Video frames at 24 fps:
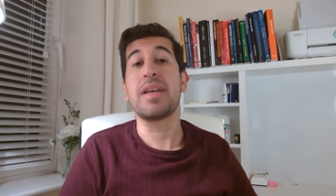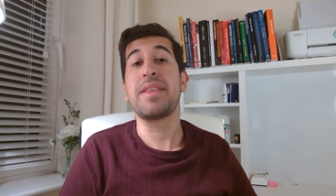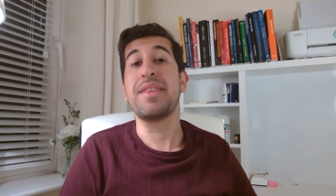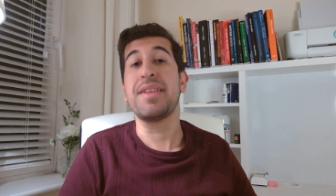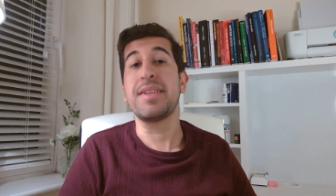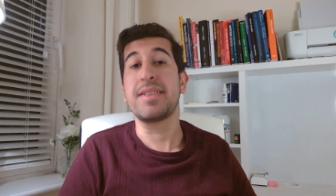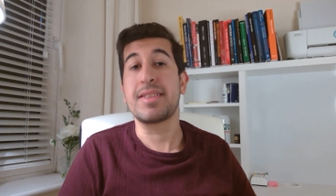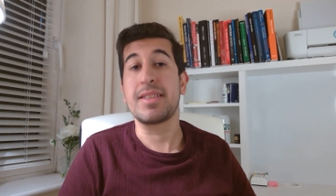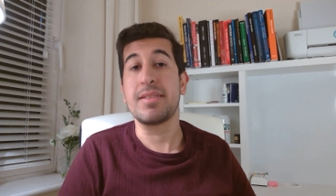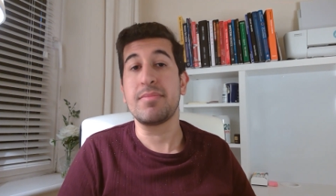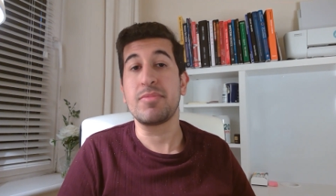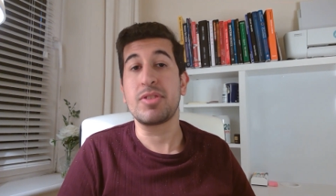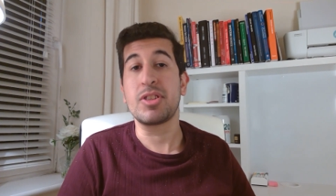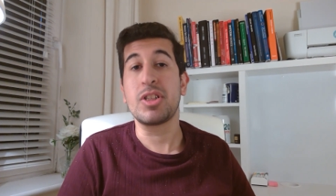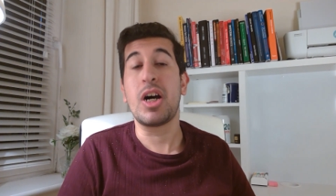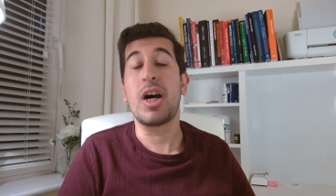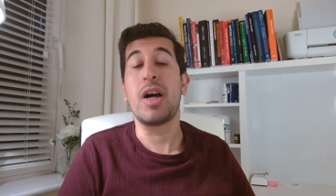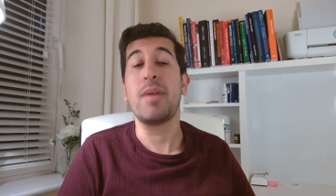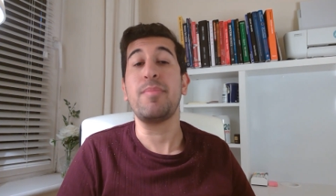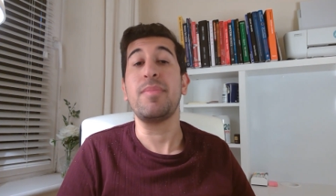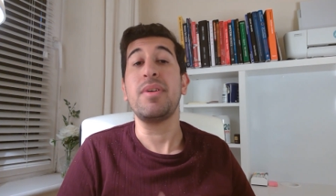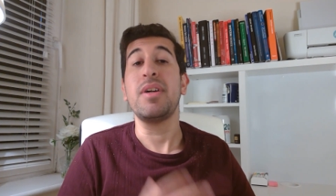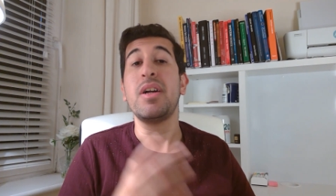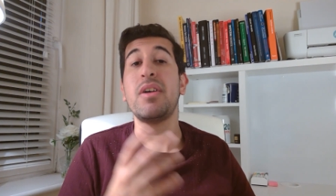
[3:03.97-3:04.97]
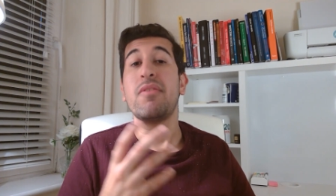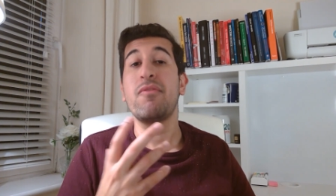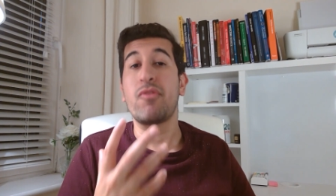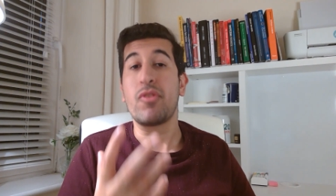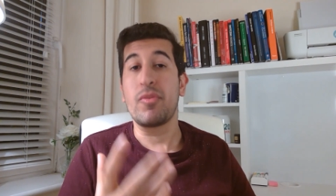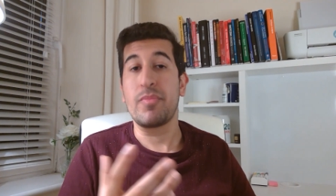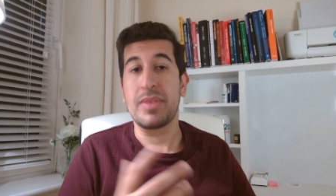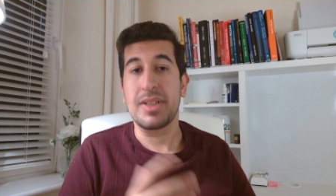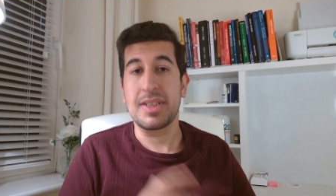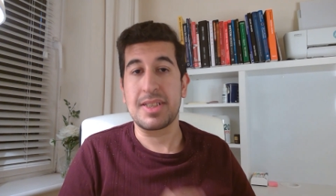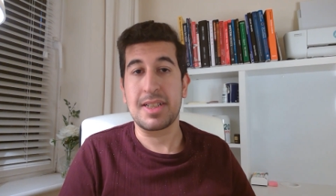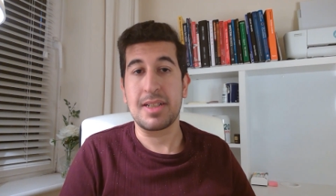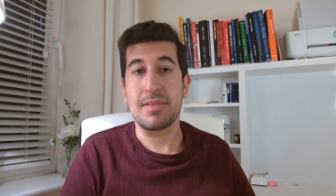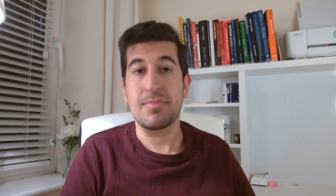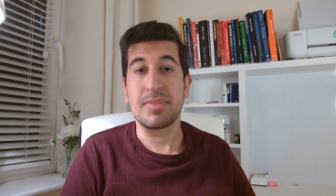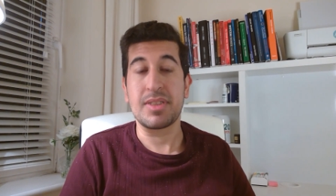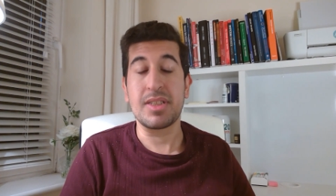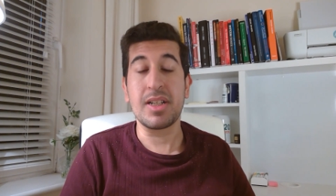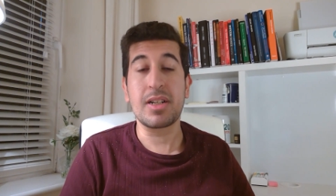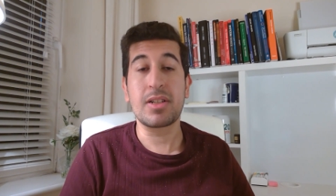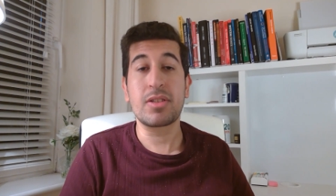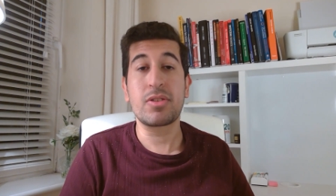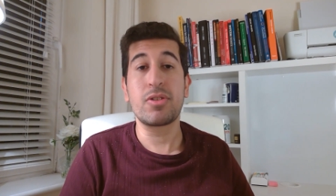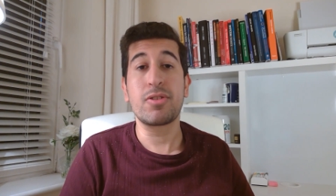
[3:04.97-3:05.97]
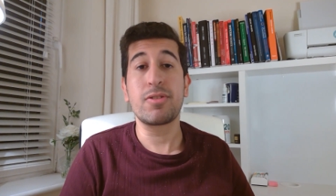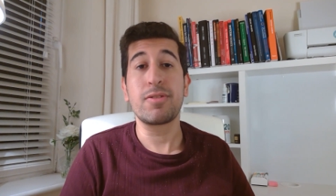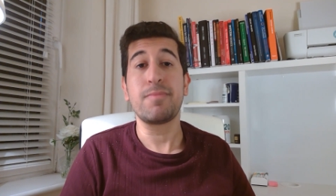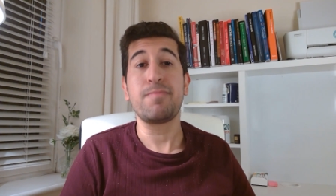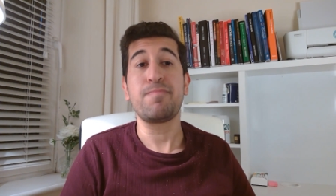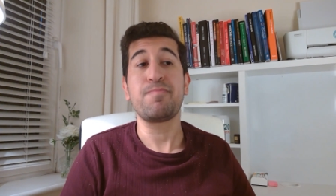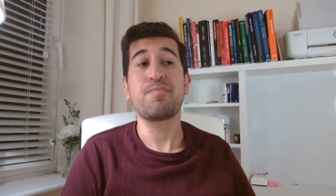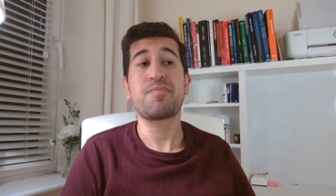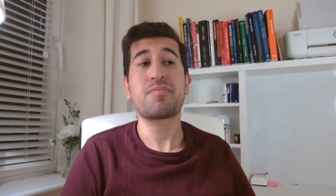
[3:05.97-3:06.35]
at the same time from the same sector.